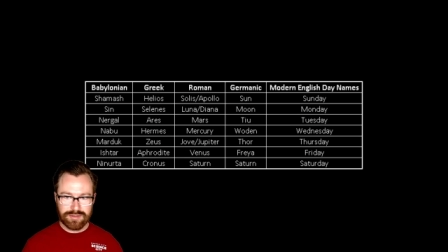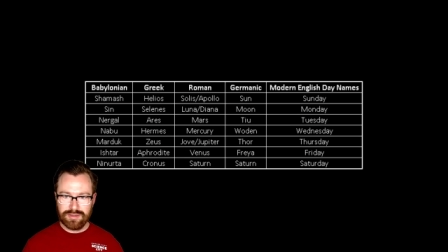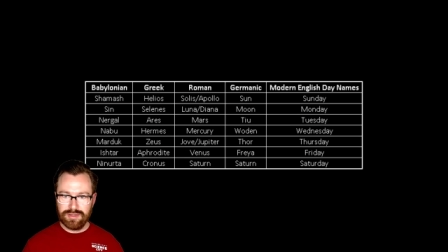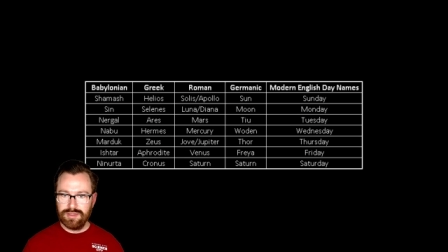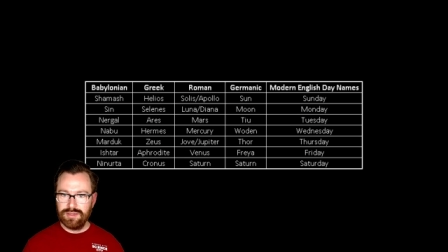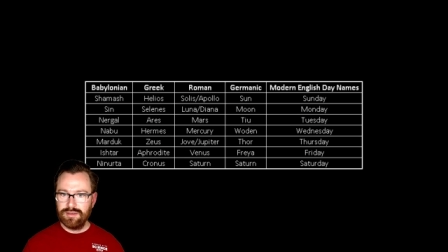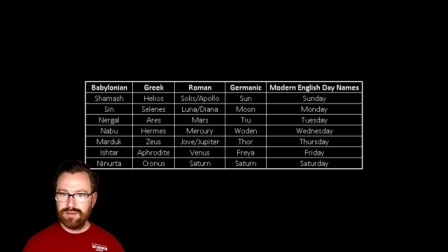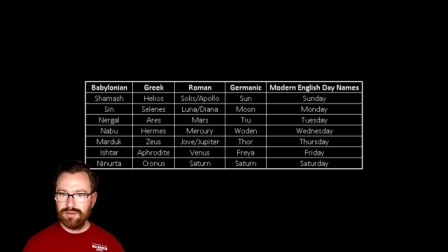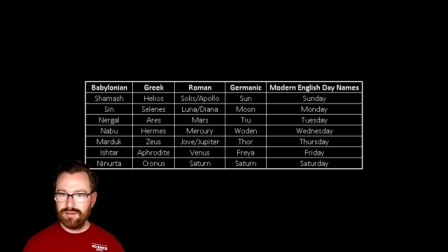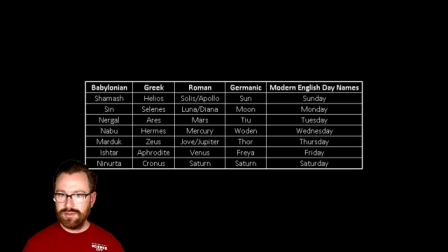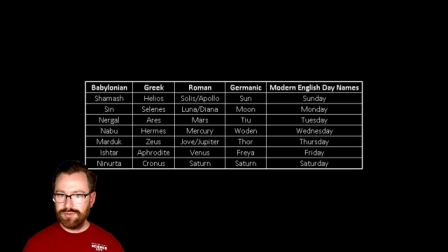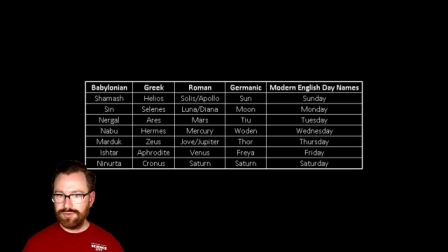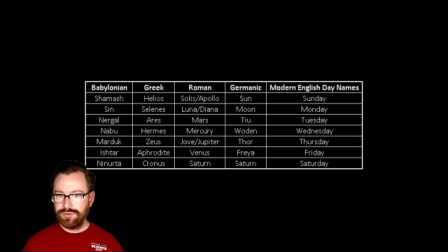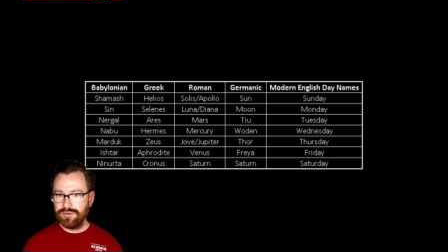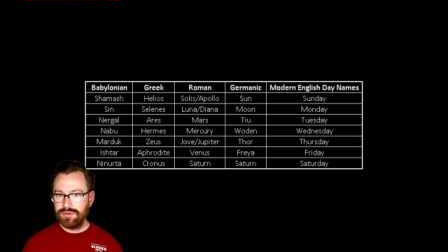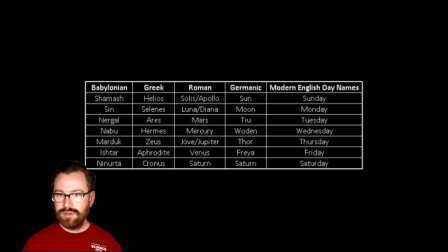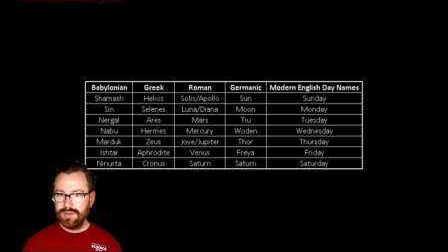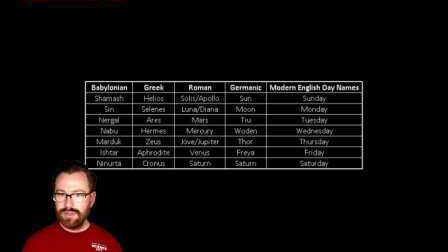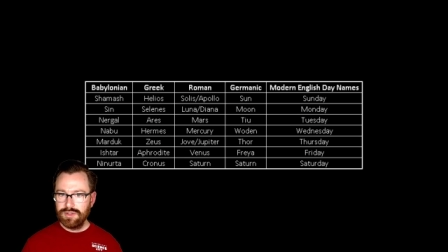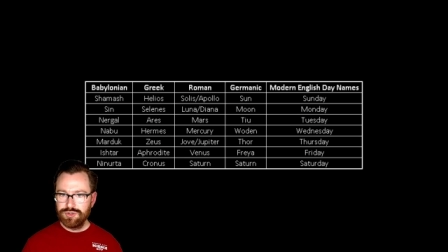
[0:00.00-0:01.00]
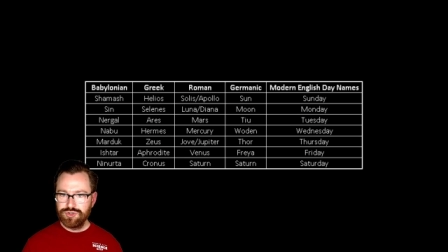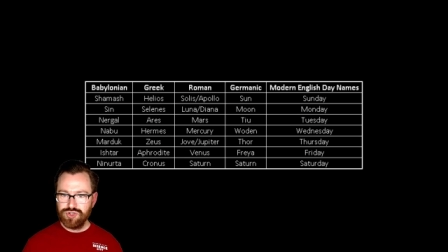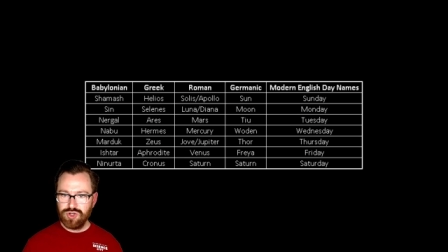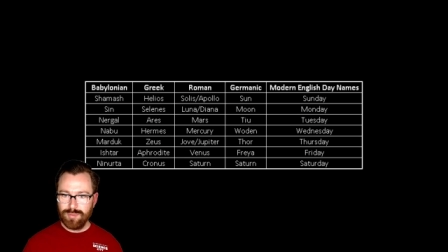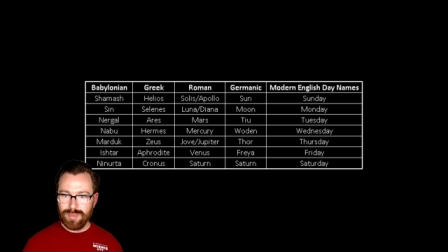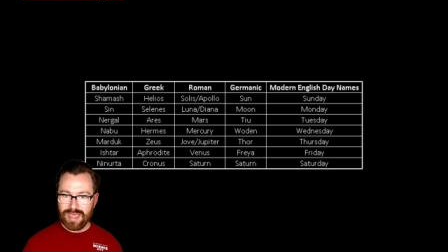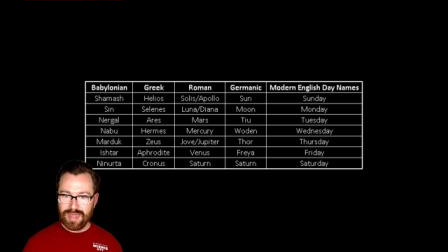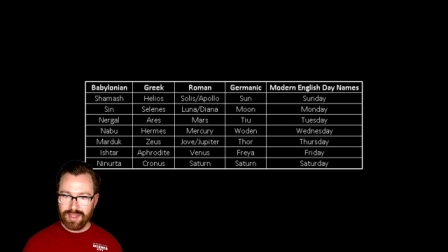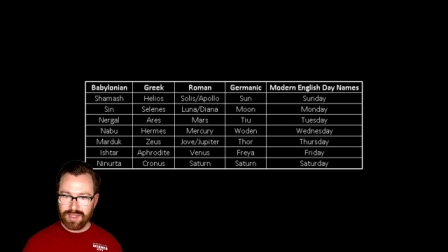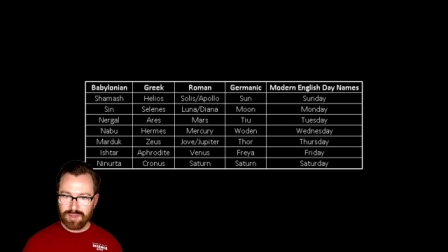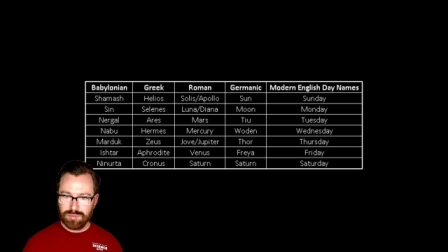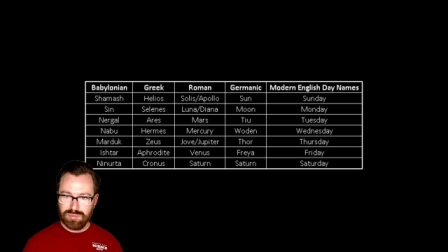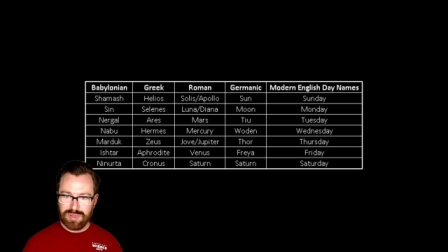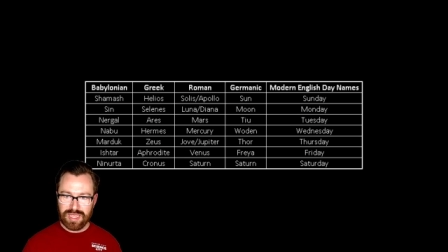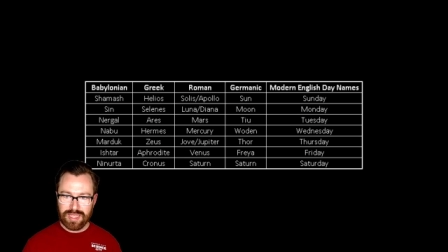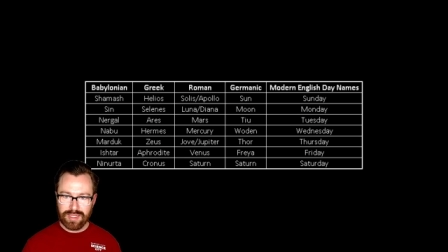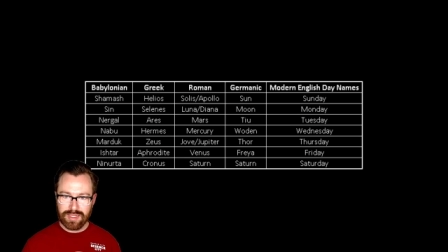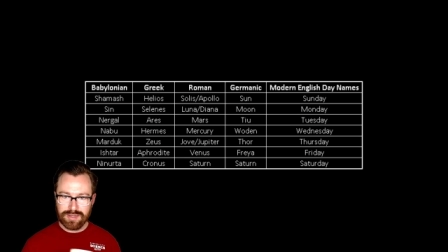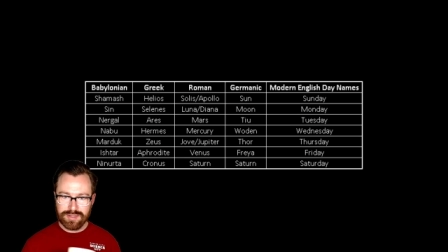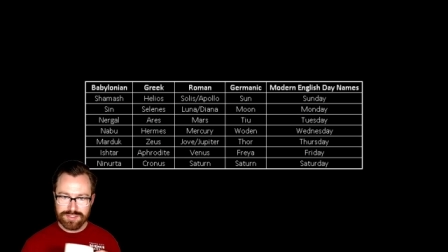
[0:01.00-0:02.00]
in other Germanic
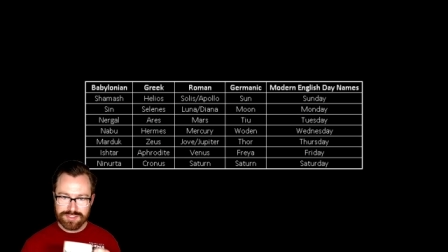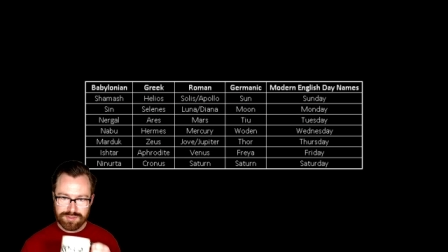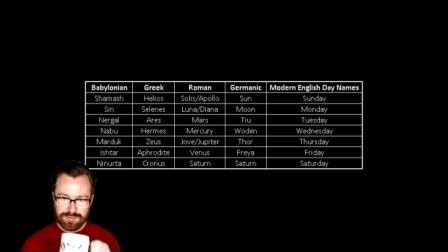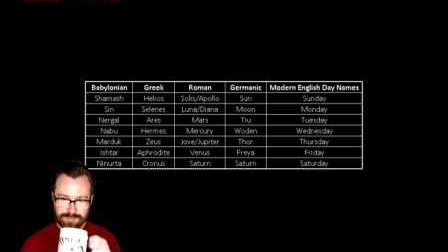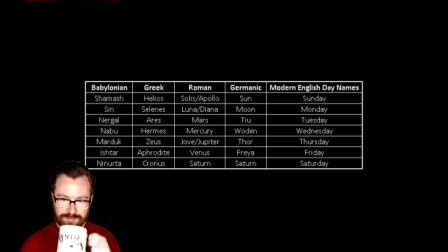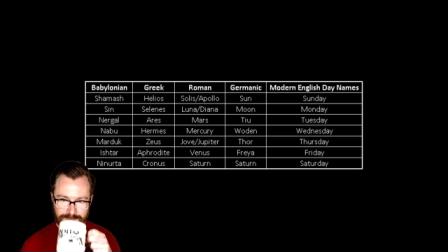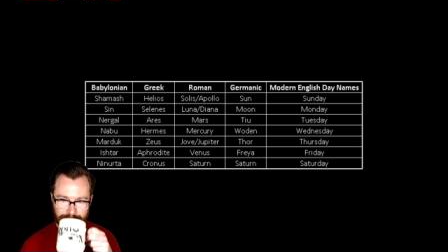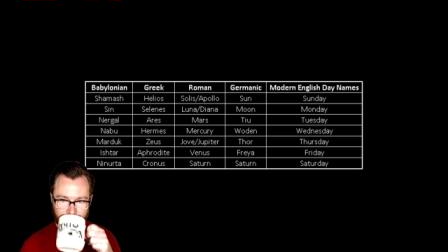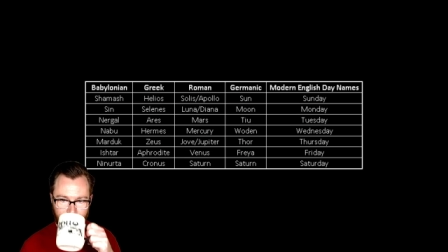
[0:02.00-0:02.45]
paganism.